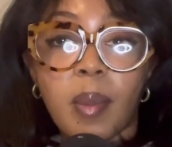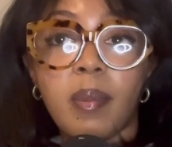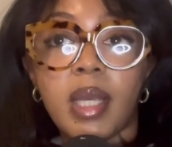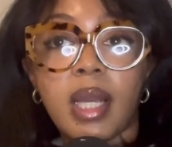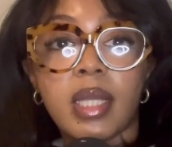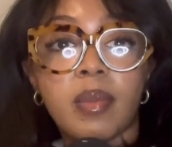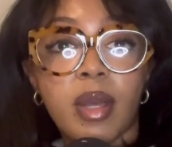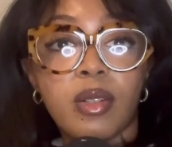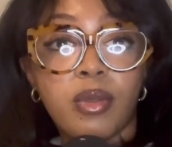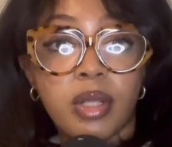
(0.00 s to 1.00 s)
because
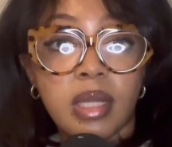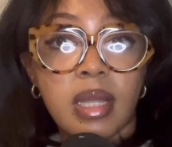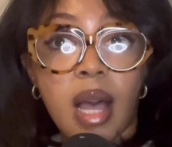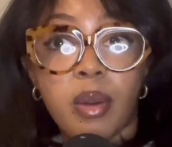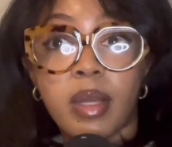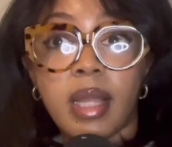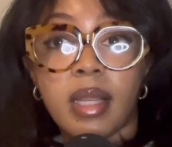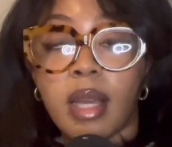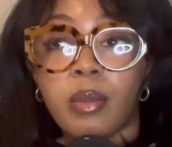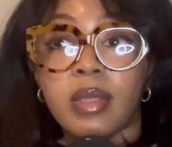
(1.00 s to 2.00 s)
metaphors allow,
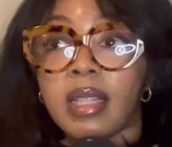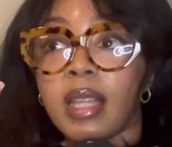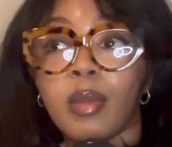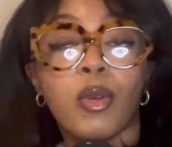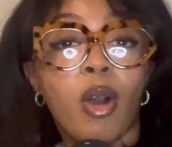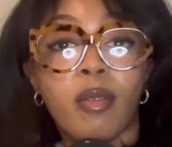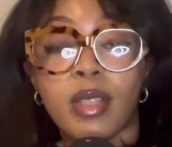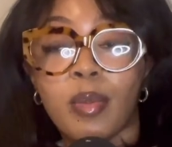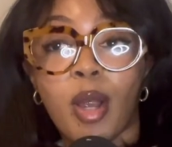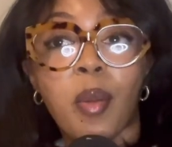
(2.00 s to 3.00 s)
like, I don't want to say let them go
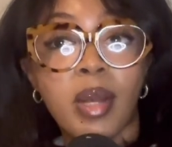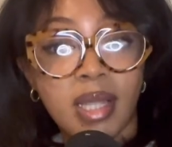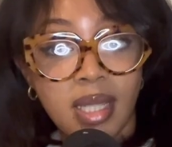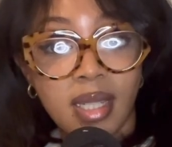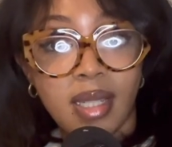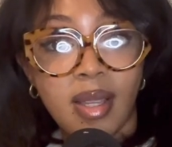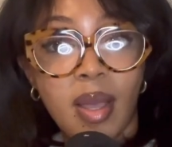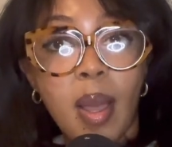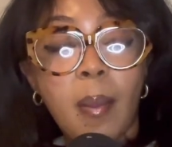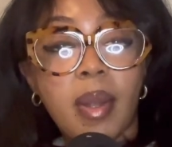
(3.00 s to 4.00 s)
obviously permanently,
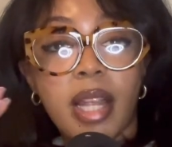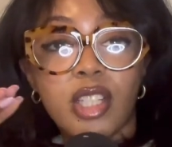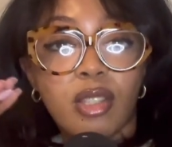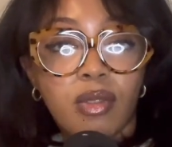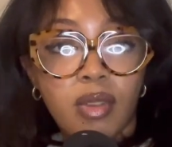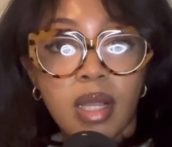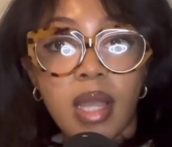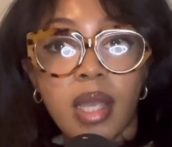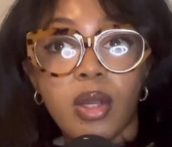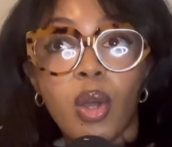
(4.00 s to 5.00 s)
but I just feel like